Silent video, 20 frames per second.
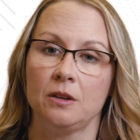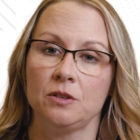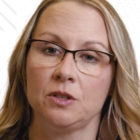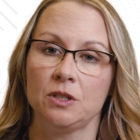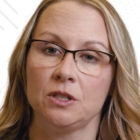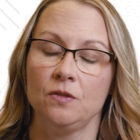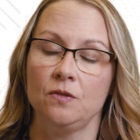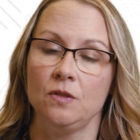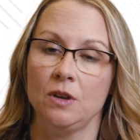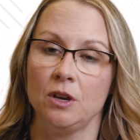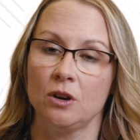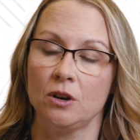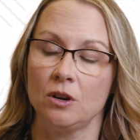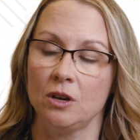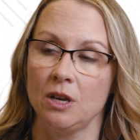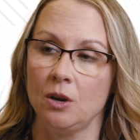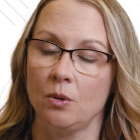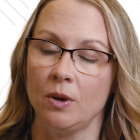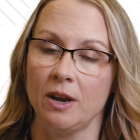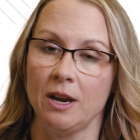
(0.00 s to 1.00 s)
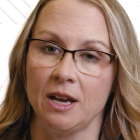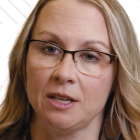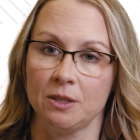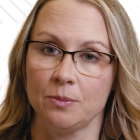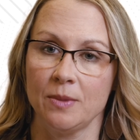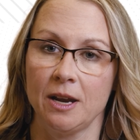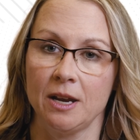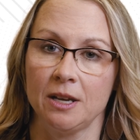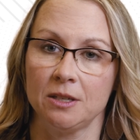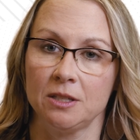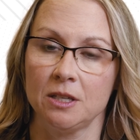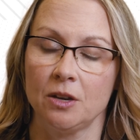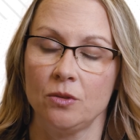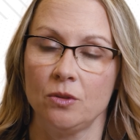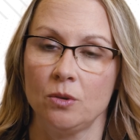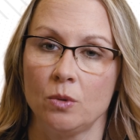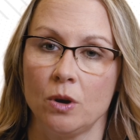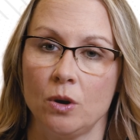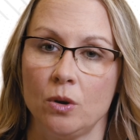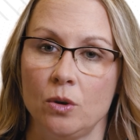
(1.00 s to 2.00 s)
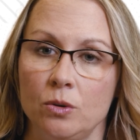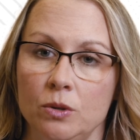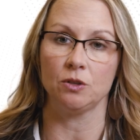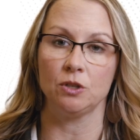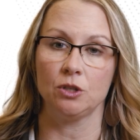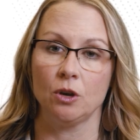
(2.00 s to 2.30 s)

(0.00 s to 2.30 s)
severe equine asthmatics down the road.